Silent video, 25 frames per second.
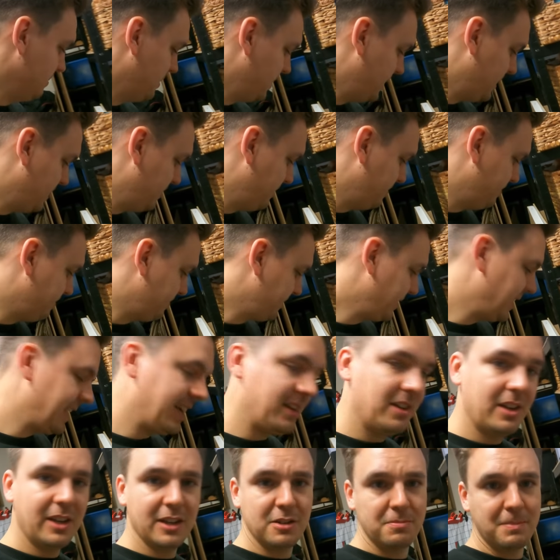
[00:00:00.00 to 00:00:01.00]
but
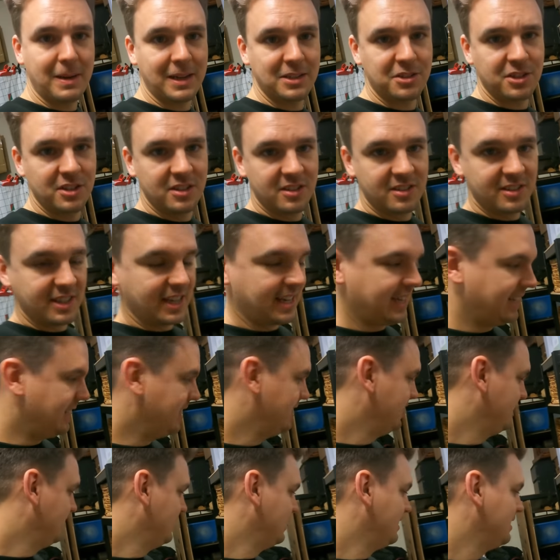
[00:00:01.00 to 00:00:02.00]
yeah, nice matching
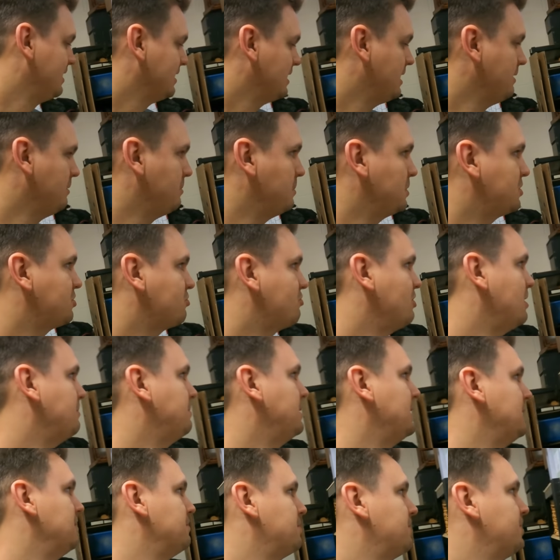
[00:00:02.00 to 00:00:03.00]
set. Give them a
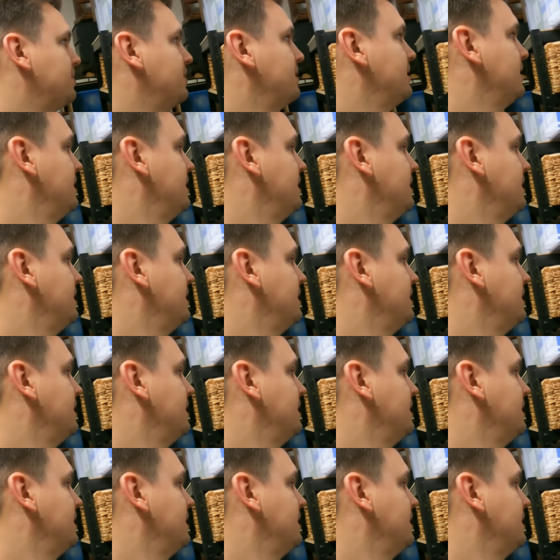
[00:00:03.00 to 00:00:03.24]
scrub up,